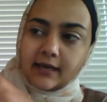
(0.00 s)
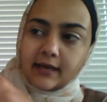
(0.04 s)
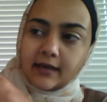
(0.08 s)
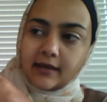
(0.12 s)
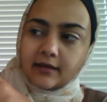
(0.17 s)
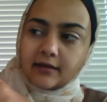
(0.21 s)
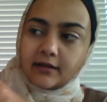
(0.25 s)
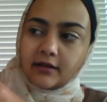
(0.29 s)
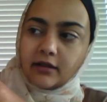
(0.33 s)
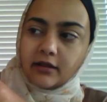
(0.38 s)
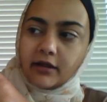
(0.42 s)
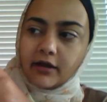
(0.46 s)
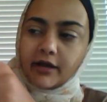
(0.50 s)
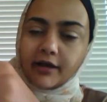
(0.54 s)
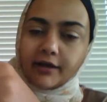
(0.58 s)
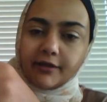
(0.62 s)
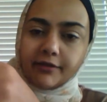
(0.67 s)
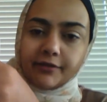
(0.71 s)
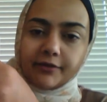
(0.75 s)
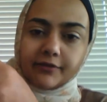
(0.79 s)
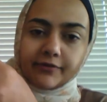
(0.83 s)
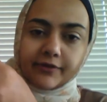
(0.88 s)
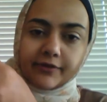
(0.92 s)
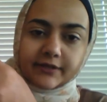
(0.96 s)
Cloth,
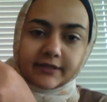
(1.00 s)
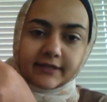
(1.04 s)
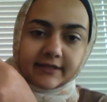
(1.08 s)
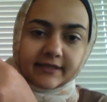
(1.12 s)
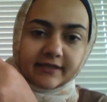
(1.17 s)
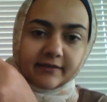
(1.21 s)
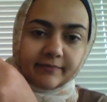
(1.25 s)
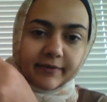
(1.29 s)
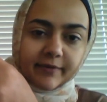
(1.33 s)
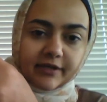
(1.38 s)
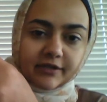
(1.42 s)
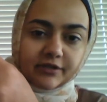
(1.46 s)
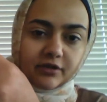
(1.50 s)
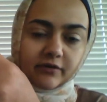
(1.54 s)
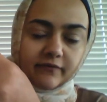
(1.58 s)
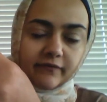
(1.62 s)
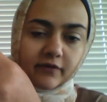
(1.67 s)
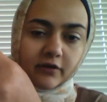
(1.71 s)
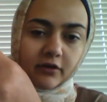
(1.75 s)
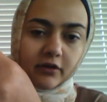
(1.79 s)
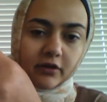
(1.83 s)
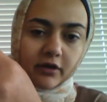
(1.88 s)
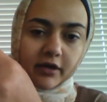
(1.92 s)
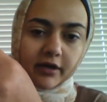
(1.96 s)
this is a picture of
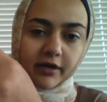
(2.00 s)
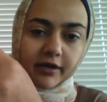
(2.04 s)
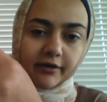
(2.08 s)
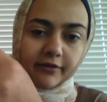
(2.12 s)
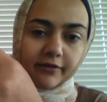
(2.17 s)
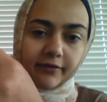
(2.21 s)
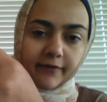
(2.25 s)
cloth.